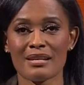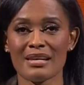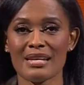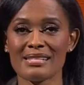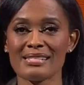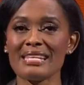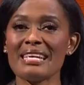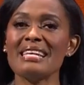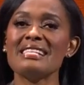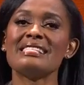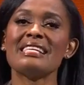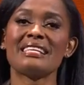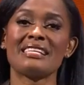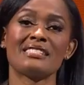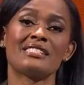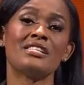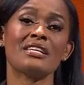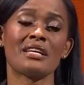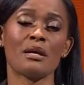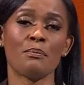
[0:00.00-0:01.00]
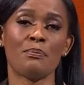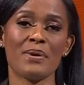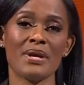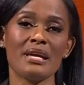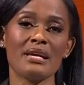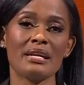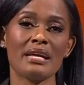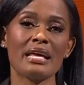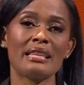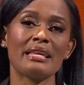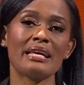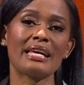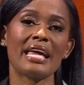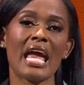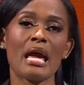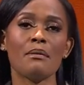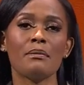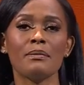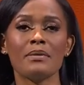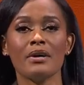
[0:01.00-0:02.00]
It's easy to compete in the
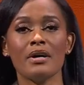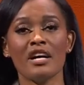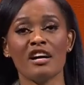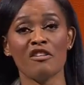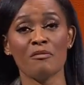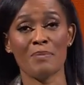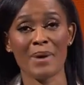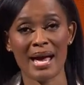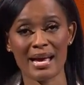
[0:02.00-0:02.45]
game of